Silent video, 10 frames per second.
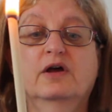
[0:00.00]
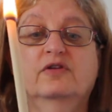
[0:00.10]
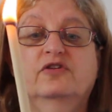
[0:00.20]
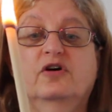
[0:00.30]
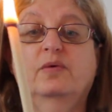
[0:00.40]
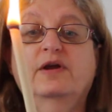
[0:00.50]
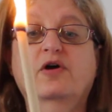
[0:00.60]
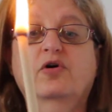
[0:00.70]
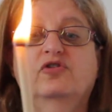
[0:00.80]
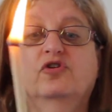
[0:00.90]
So we
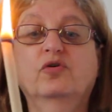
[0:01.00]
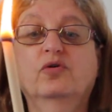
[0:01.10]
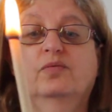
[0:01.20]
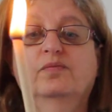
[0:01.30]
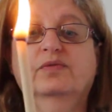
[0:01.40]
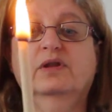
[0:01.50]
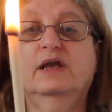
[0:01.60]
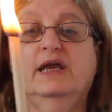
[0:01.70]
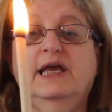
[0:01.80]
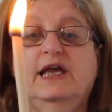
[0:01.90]
got your
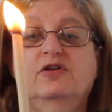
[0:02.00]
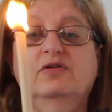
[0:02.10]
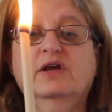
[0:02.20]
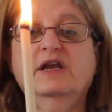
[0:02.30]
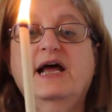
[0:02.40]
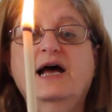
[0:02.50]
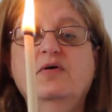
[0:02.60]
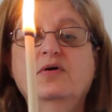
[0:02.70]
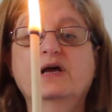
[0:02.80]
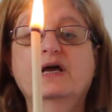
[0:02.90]
ear
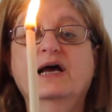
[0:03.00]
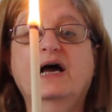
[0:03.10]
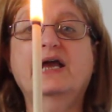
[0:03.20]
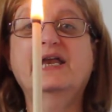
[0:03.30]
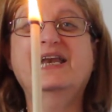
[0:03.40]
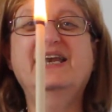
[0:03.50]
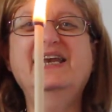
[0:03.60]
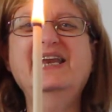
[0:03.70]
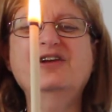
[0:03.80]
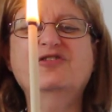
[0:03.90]
canal and it
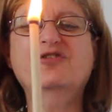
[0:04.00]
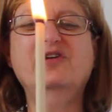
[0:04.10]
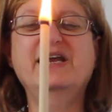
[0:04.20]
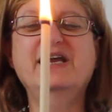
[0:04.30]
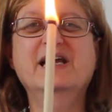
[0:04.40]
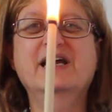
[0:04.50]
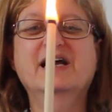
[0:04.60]
literally